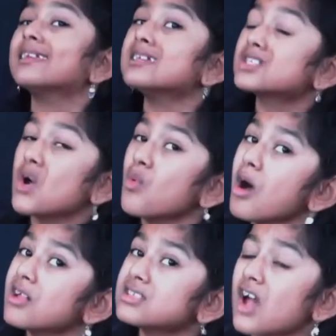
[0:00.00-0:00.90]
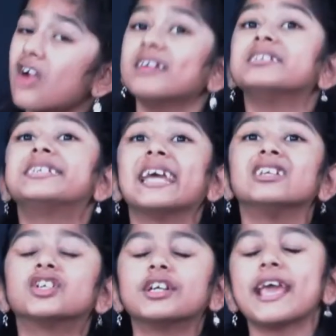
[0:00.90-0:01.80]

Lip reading: these koalas are endangered